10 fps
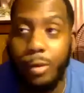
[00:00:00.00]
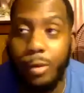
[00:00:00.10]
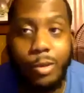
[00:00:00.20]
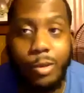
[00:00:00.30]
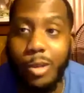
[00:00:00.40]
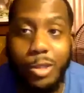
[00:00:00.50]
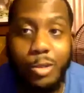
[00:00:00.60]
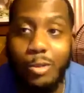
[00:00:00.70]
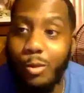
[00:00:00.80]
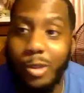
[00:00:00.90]
when once
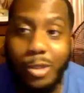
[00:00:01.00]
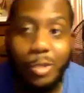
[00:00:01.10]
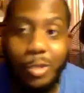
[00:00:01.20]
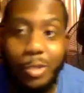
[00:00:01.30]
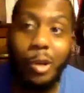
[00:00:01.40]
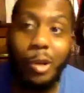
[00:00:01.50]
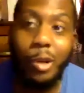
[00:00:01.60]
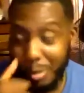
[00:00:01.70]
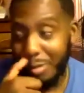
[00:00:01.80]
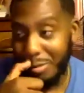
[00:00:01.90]
you blow
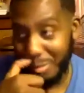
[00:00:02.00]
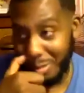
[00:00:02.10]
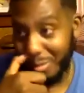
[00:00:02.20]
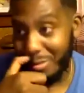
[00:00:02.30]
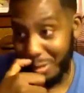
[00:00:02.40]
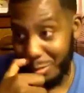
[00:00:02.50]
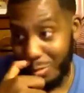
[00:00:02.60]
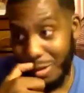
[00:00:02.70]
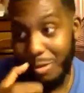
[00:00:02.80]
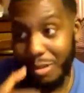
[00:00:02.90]
up though, you
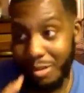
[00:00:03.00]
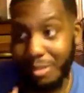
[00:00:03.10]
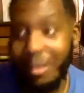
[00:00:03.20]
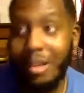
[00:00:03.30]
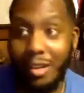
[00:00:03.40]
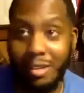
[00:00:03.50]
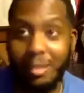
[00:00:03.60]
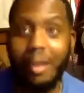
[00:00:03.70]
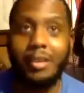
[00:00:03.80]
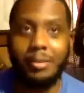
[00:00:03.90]
up there. Like